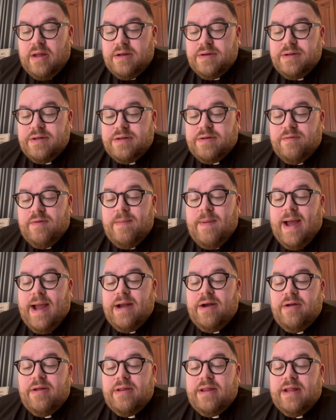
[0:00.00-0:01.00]
Just a
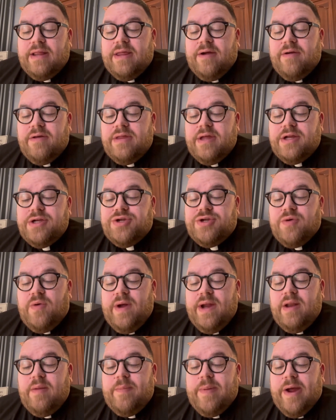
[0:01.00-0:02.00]
reminder that there is a
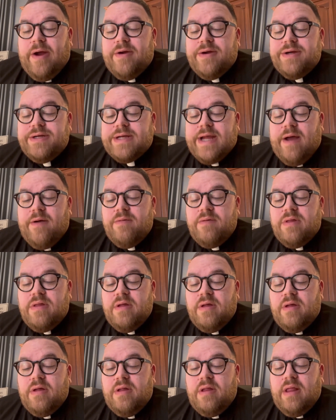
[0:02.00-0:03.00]
joint parish
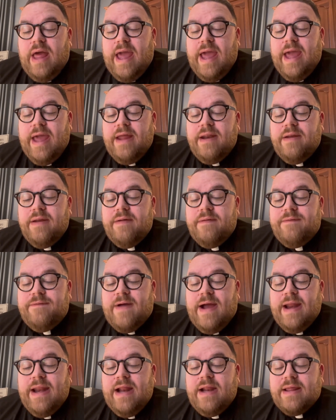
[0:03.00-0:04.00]
council and
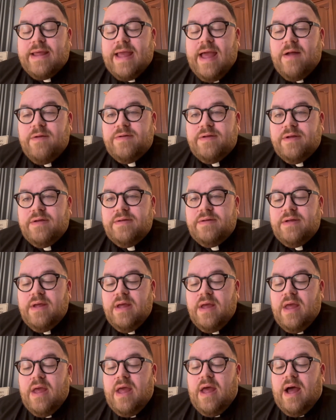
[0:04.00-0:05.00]
finance councils.
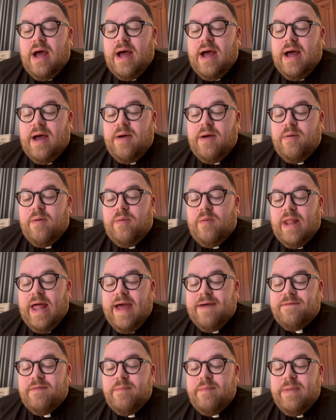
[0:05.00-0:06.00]
We'll
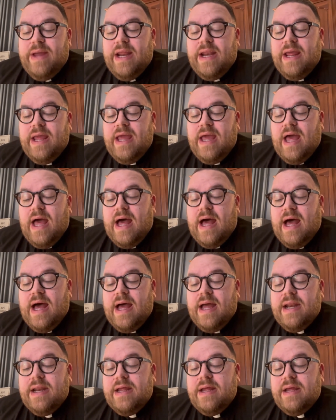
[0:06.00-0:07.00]
have a meeting
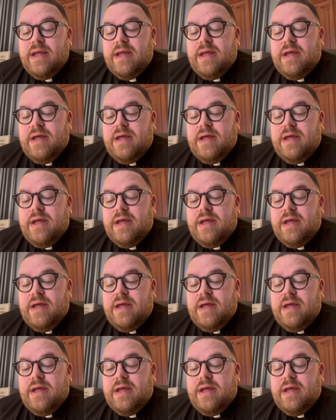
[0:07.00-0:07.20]
on